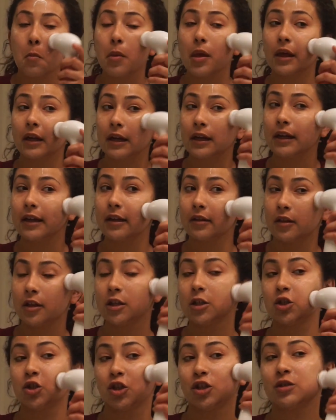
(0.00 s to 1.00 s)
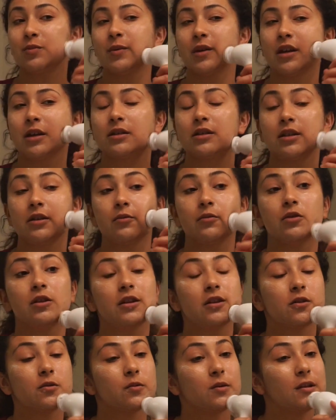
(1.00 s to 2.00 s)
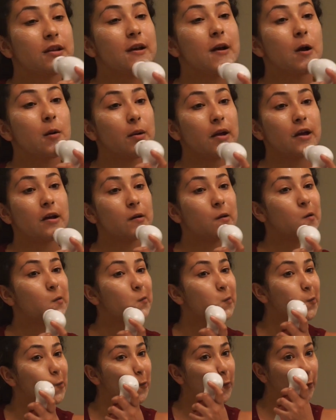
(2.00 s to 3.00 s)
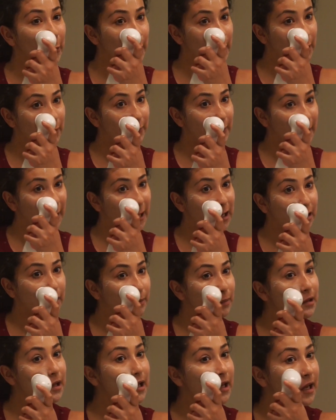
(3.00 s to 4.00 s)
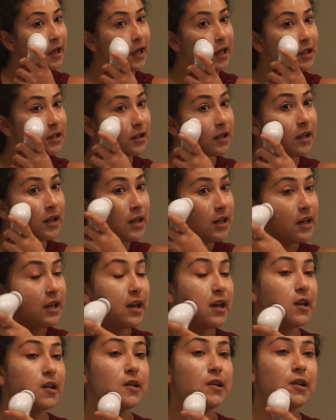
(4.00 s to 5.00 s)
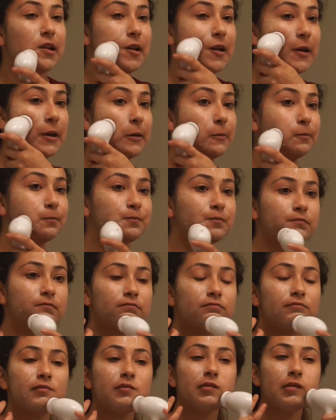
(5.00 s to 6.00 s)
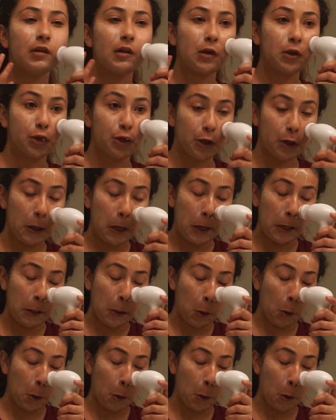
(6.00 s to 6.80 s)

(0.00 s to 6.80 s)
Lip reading: And I like this just because it does really help get rid of like any blackheads, any dirt, any